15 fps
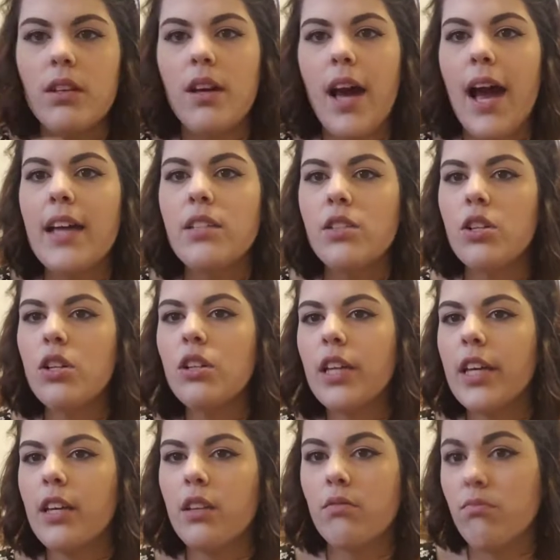"Hi, sir.
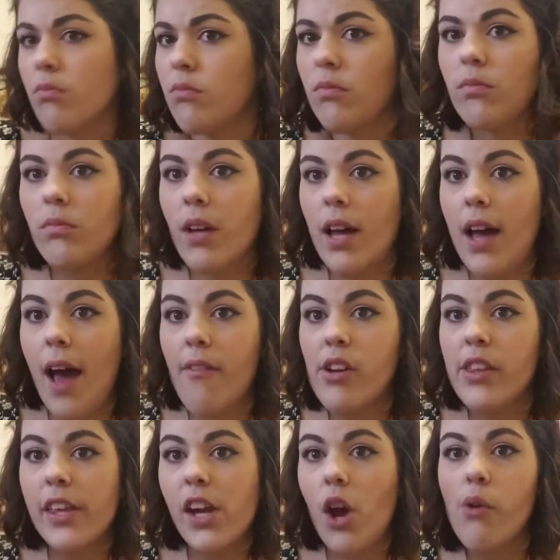Like,
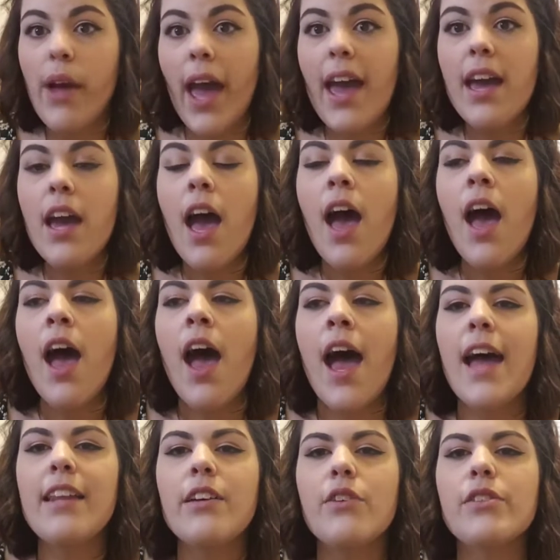everything okay?"
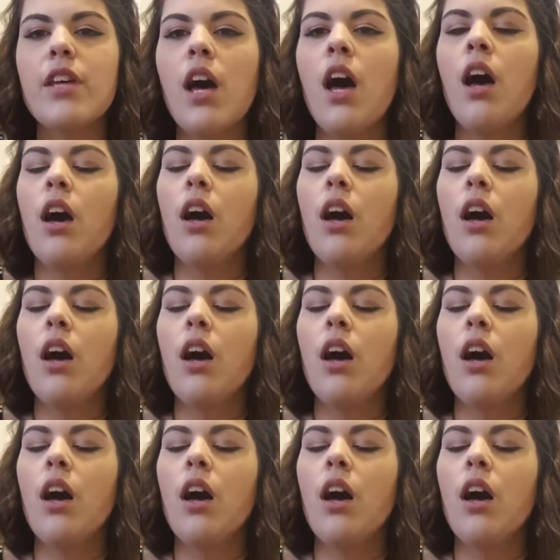And he goes,